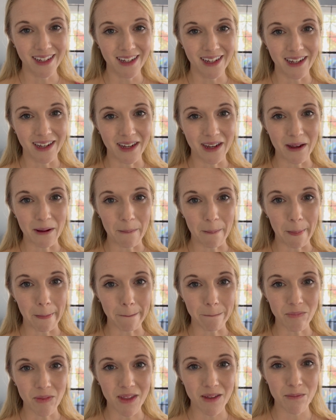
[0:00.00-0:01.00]

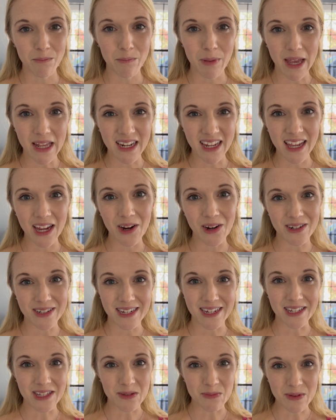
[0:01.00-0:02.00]
Beta
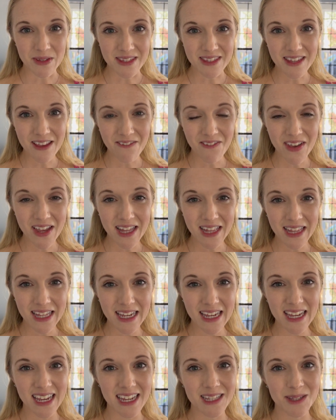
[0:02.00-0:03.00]
carotene
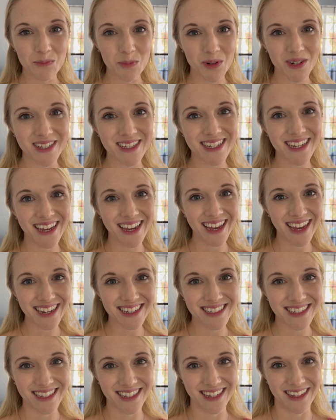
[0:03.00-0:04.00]
specifically, it's
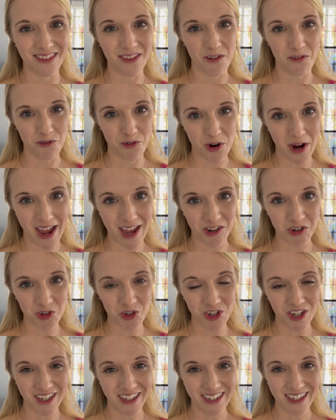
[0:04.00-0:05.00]
protected in the
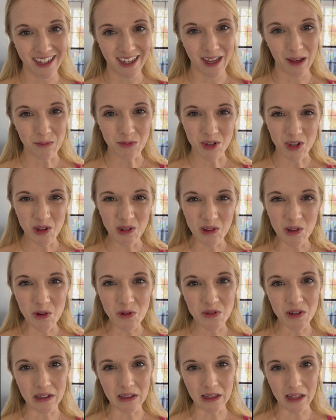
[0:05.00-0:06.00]
fresh, so you
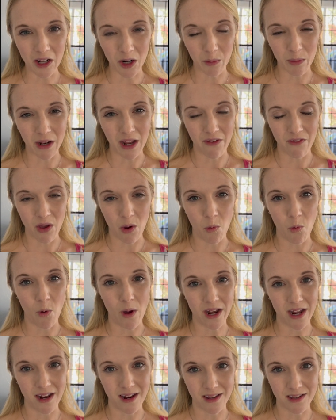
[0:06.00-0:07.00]
lose a little bit of it
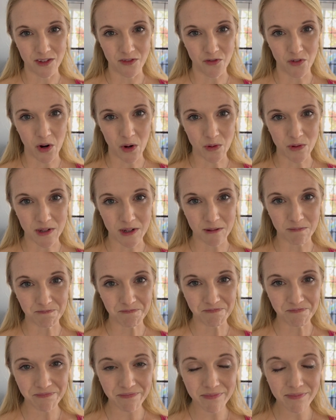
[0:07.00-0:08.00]
when it is frozen.
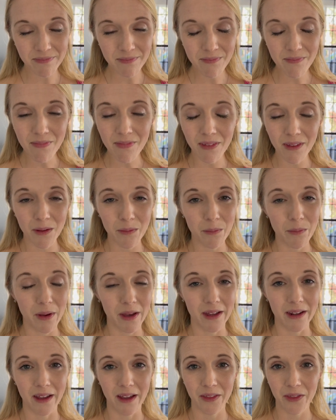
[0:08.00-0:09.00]

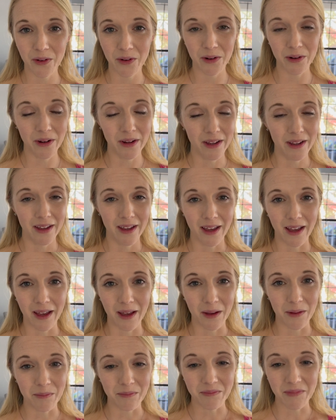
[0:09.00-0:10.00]
But other
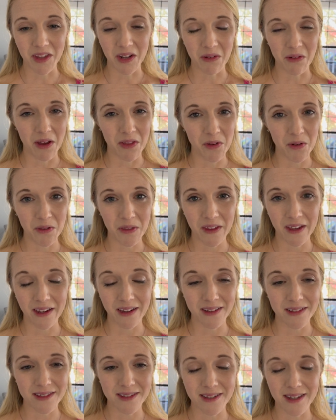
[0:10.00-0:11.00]

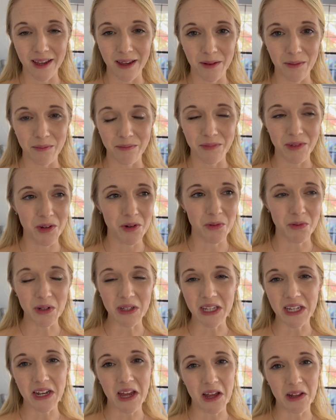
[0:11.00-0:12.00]
things, you're
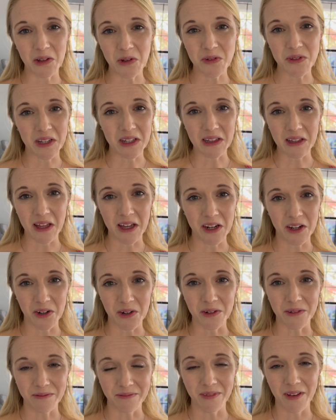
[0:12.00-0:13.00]
really not losing a lot
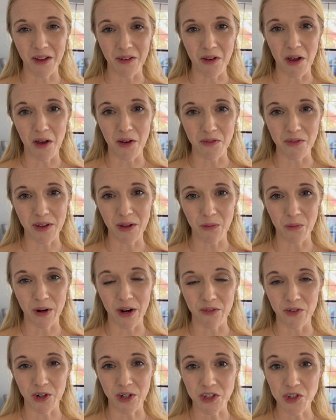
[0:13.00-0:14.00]
of it
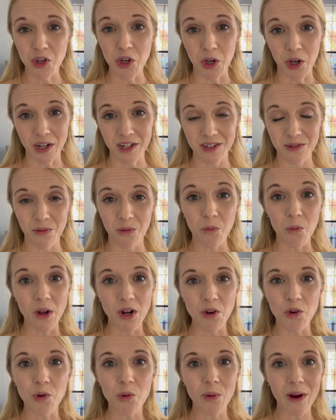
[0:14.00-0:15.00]
whenever it's cooked.
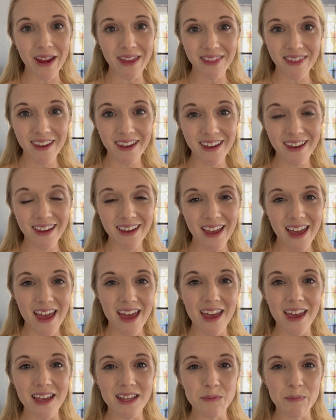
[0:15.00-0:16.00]
One great thing
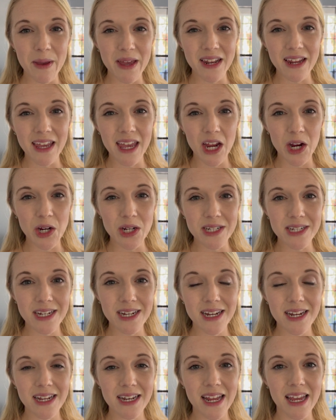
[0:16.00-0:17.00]
is beta
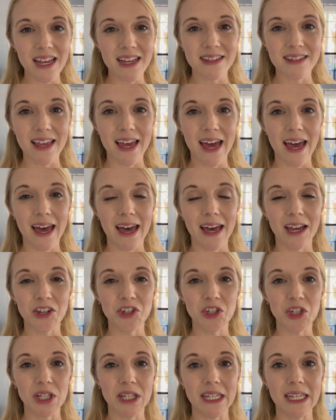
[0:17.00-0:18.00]
carotene is
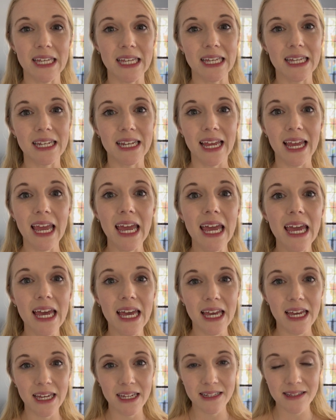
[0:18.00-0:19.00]
actually
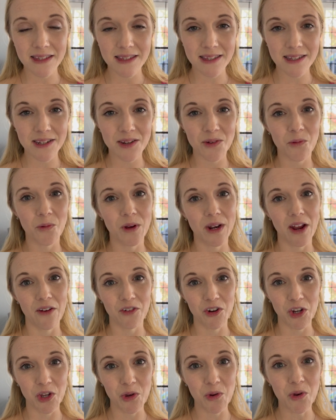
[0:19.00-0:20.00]
enhanced
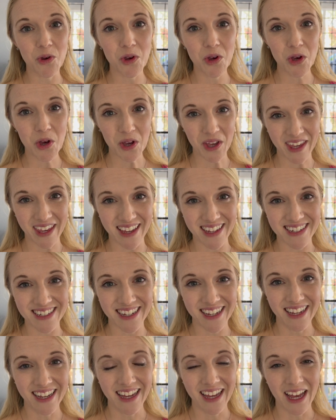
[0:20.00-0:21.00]
whenever you cook it,
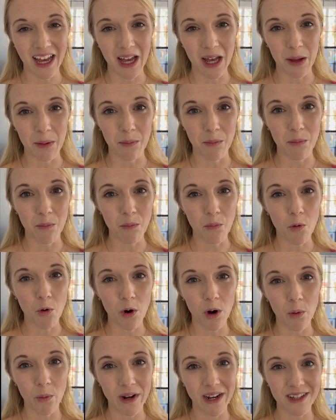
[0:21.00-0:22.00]

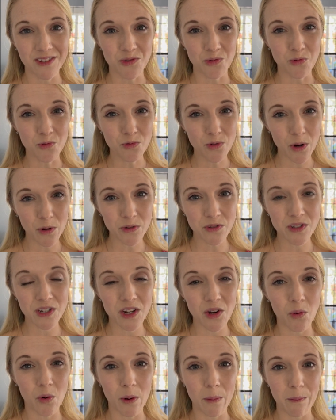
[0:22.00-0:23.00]
more when it's roasted
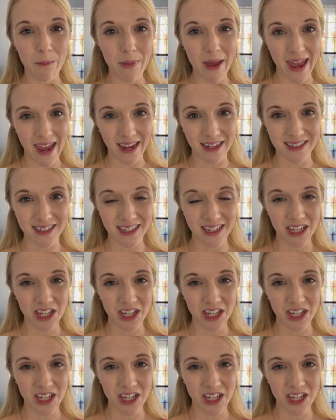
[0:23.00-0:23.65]
or baked.